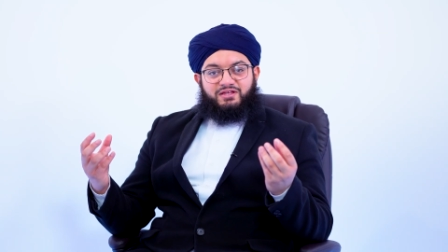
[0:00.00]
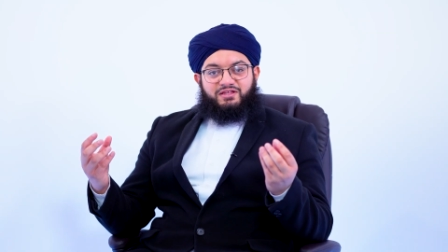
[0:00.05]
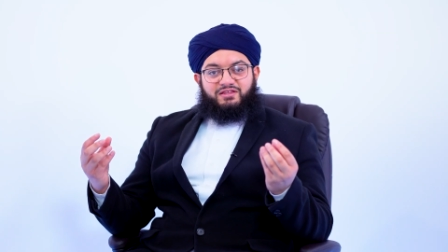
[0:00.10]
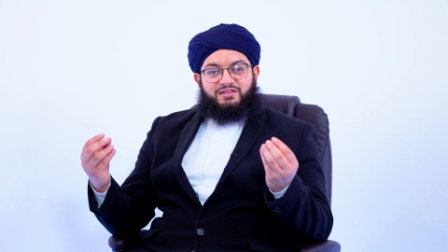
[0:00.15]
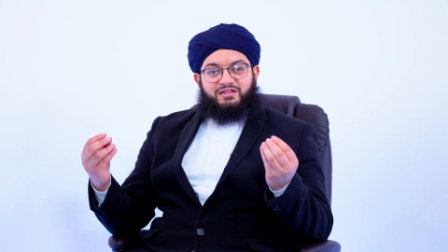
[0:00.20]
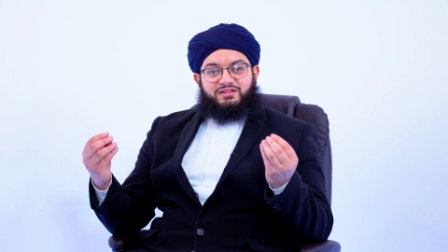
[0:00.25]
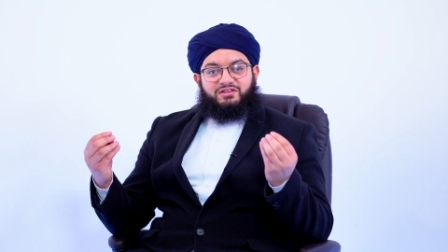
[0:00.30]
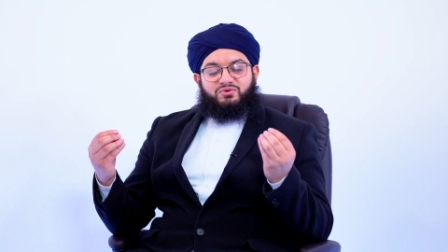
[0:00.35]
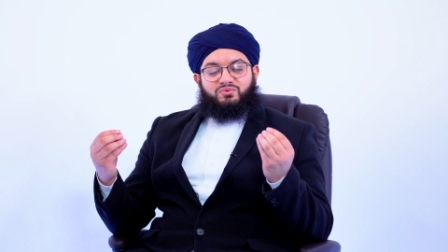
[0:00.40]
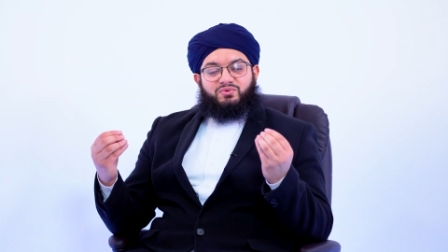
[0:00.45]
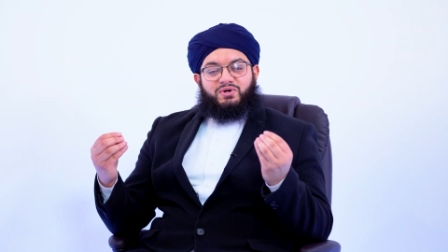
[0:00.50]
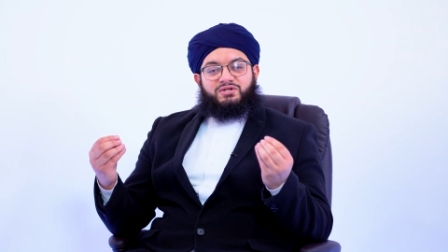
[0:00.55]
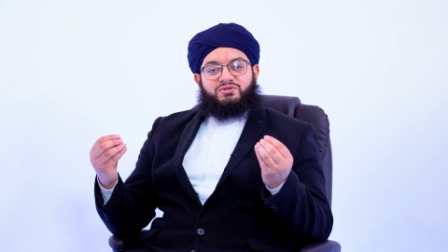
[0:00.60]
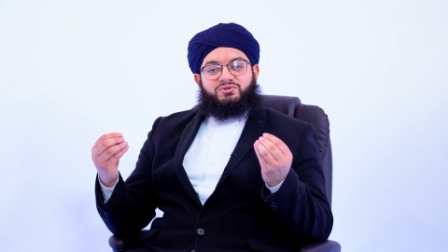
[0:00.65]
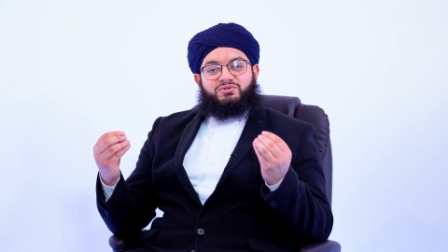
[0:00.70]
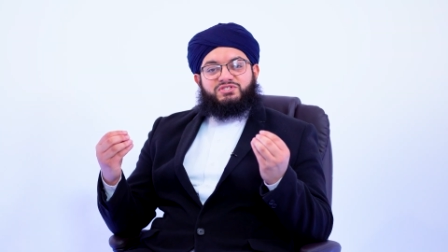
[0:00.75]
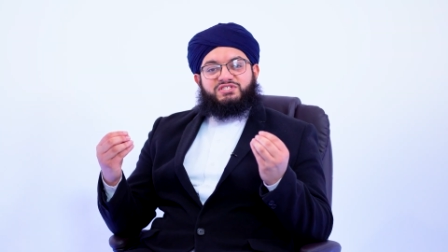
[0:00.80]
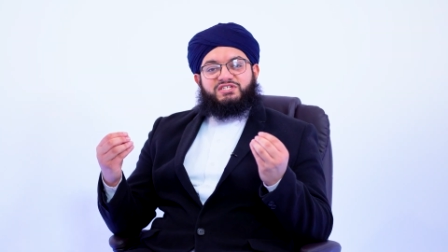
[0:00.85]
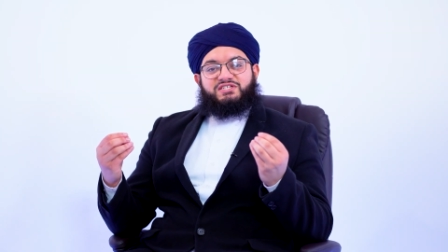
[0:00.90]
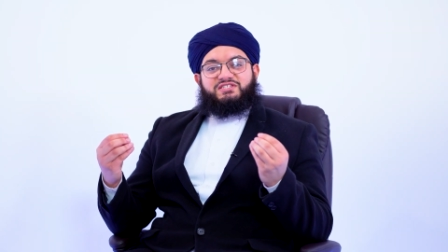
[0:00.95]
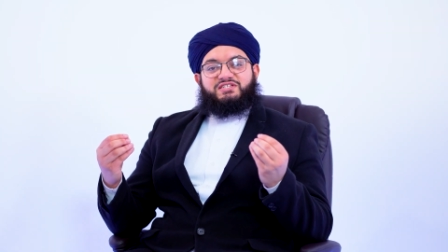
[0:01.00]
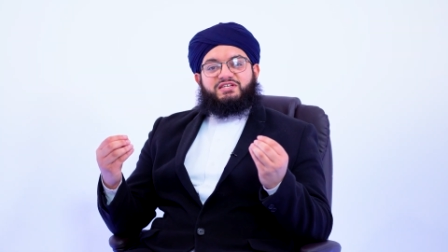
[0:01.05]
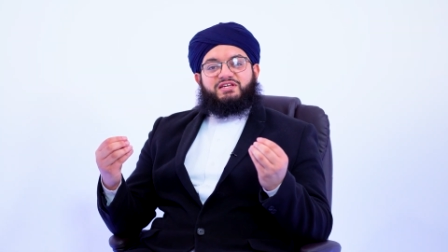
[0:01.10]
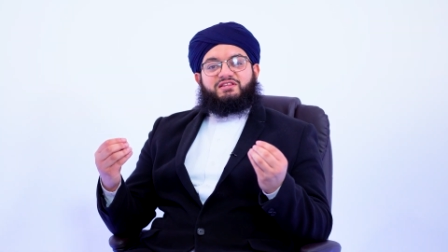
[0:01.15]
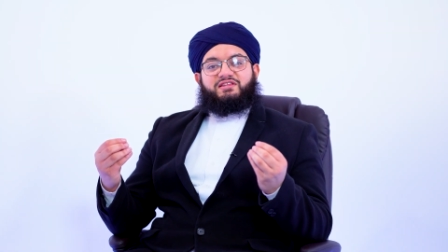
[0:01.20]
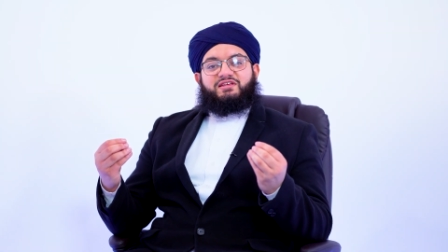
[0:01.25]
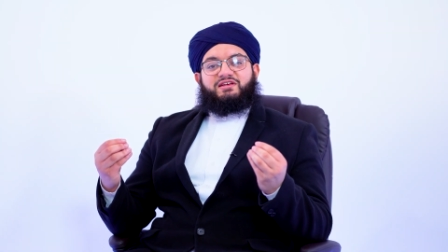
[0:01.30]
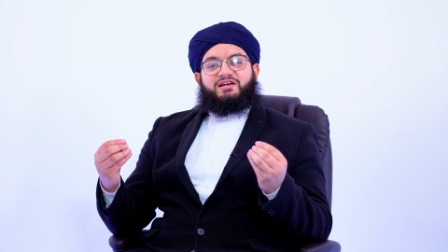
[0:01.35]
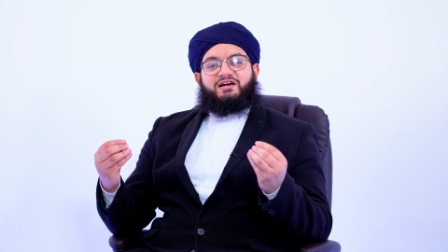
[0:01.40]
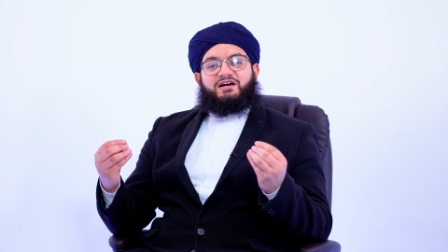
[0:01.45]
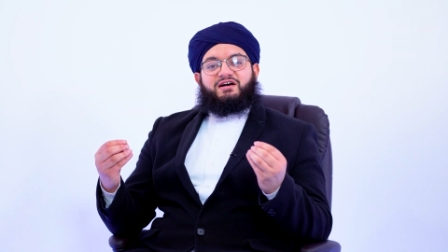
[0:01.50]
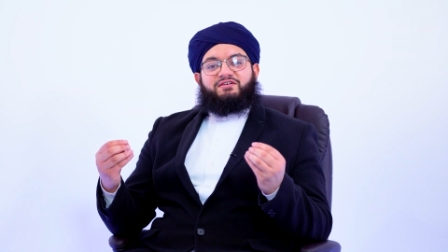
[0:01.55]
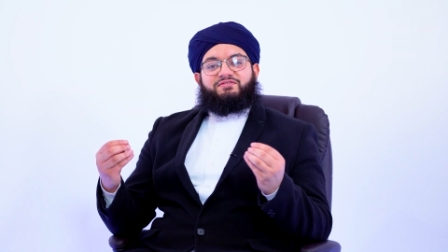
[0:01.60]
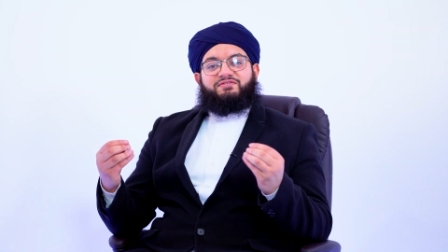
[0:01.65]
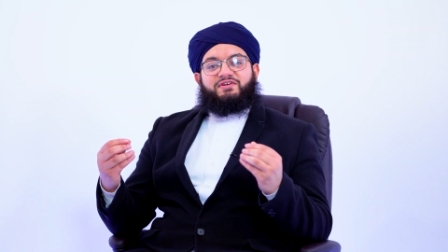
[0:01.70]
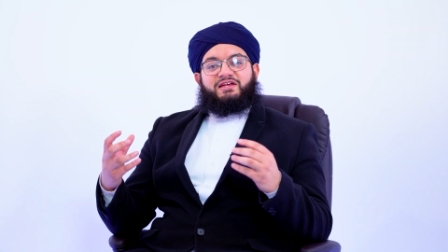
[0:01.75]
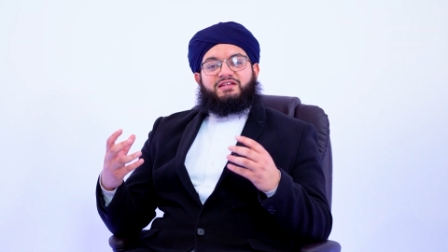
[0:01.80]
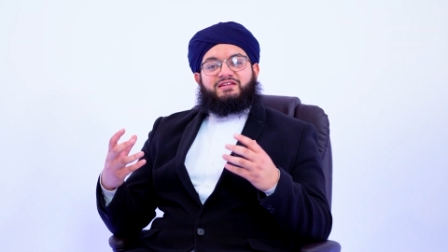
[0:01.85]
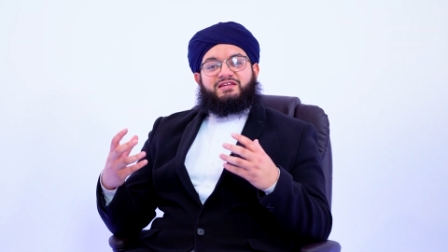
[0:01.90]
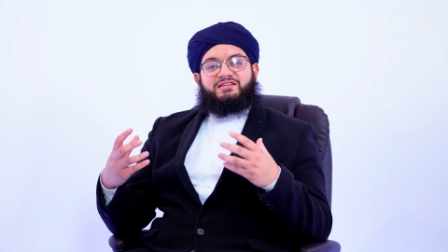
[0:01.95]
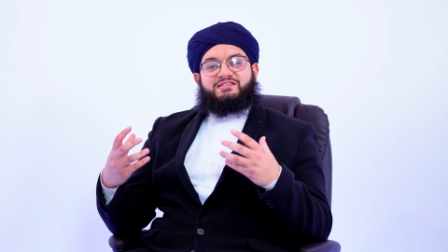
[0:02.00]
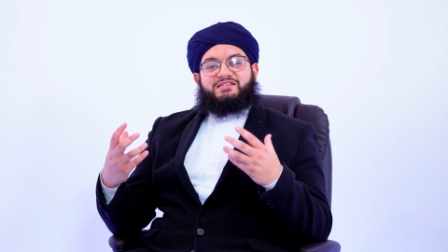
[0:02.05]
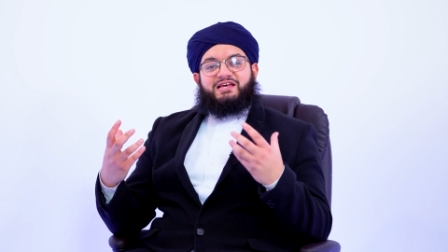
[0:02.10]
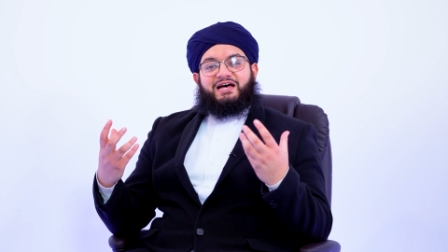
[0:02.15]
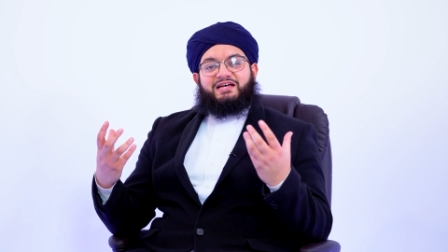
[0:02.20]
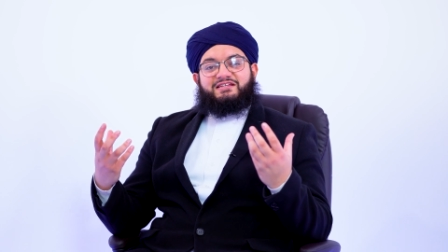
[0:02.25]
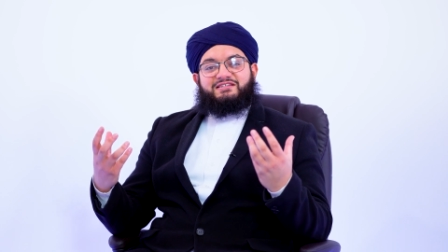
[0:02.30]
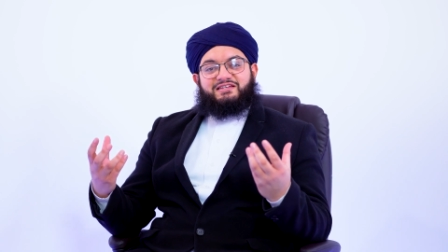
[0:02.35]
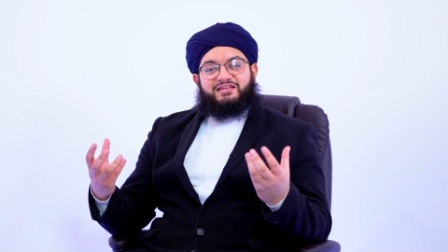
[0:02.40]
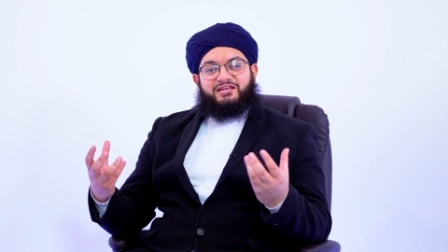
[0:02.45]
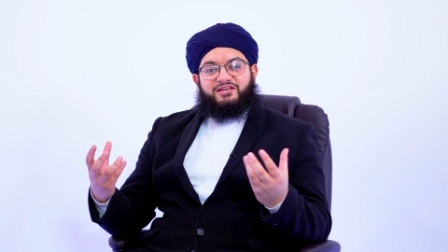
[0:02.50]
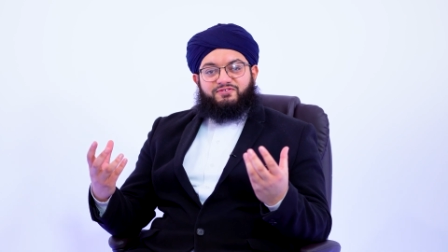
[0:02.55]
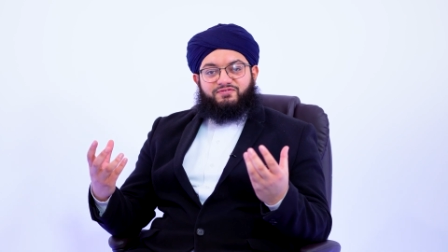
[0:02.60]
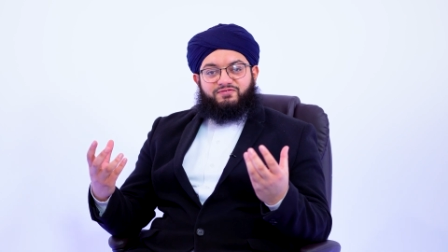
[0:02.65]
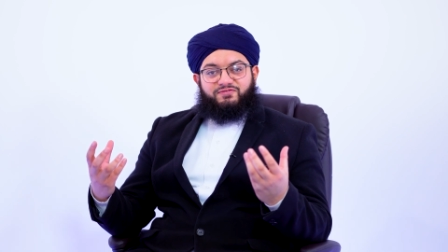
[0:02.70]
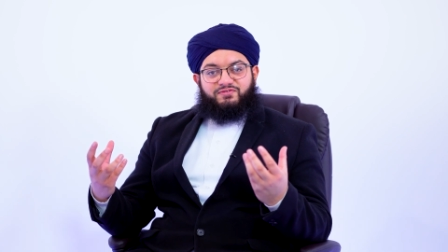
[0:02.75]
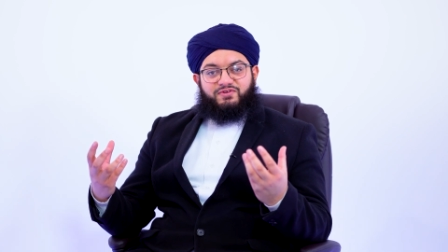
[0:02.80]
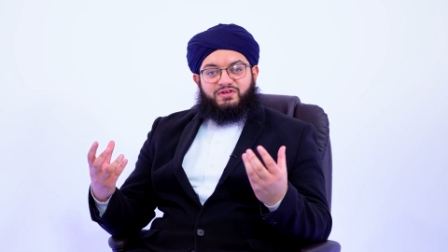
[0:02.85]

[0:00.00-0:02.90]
that the one who sits i'tikaf, it is as if